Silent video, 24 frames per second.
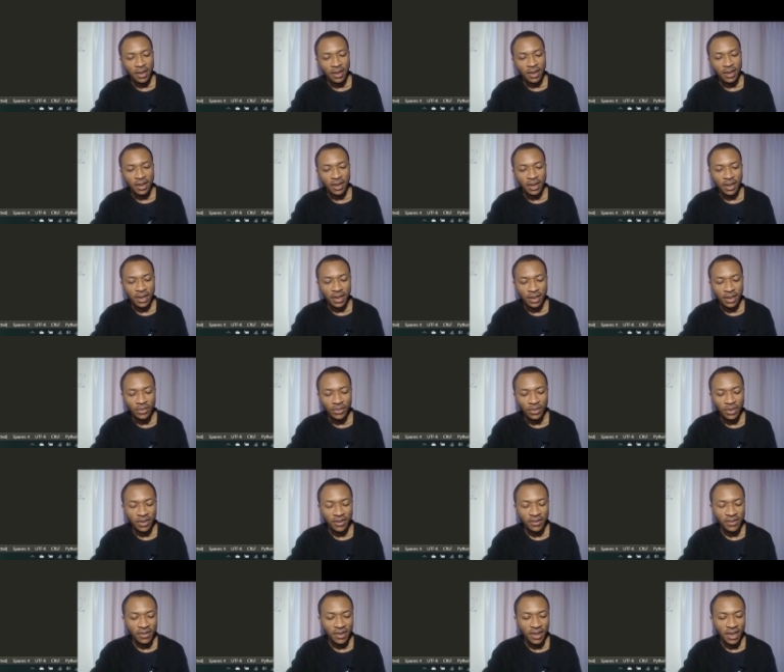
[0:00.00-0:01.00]
and we
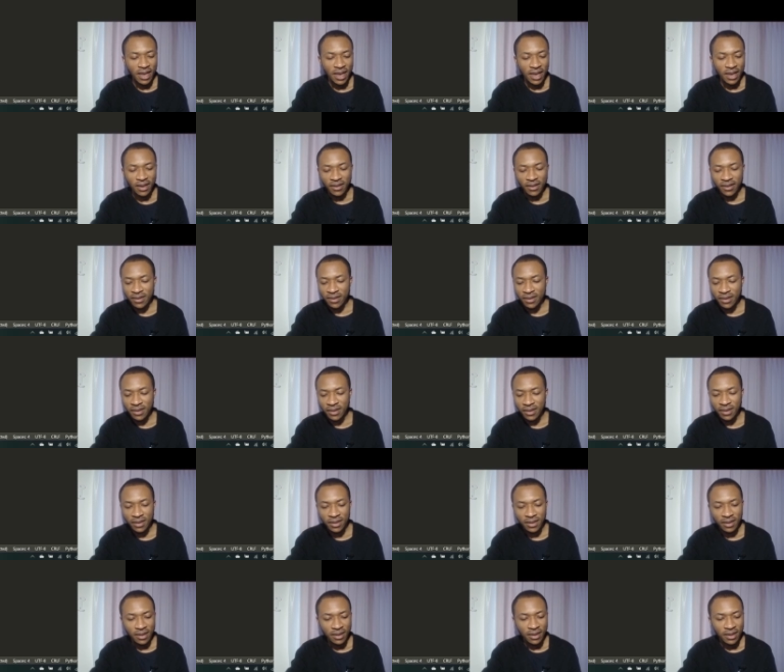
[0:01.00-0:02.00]
can say x
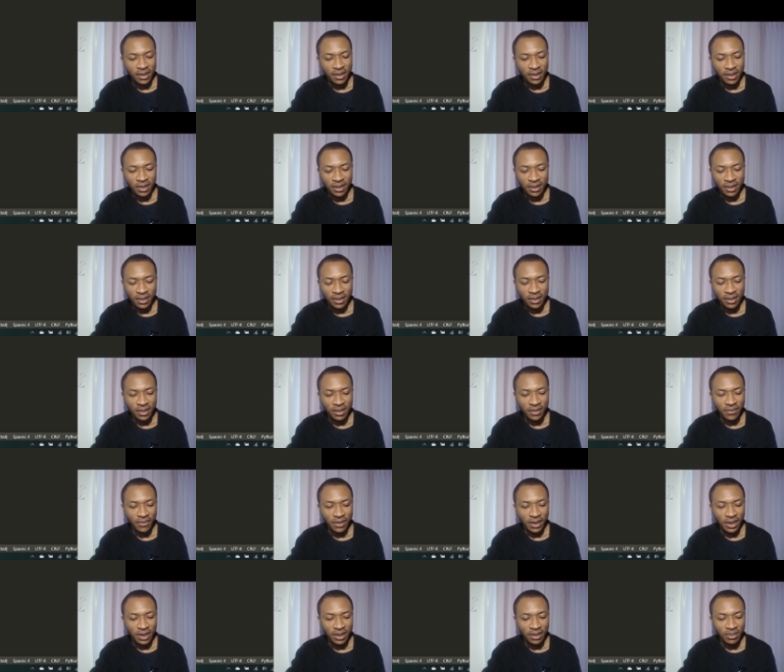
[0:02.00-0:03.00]

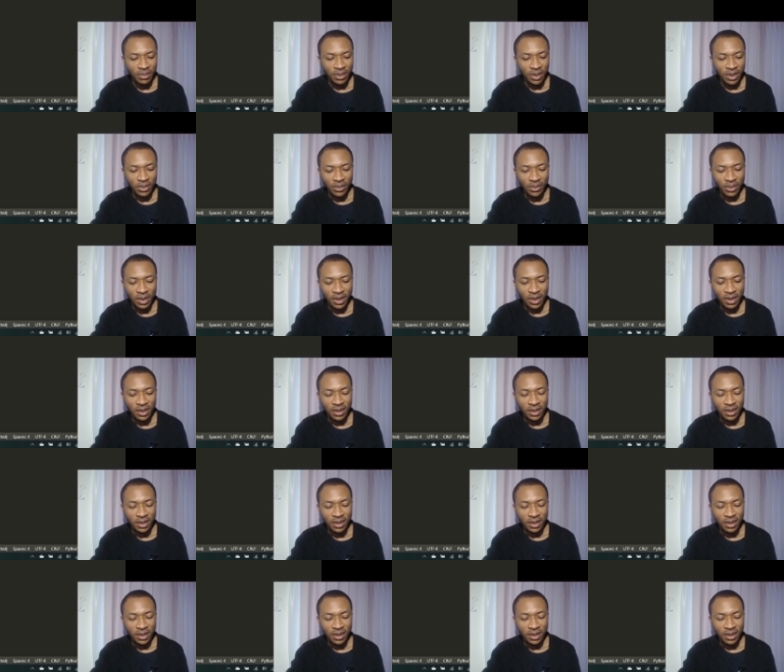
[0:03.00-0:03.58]
divided by y.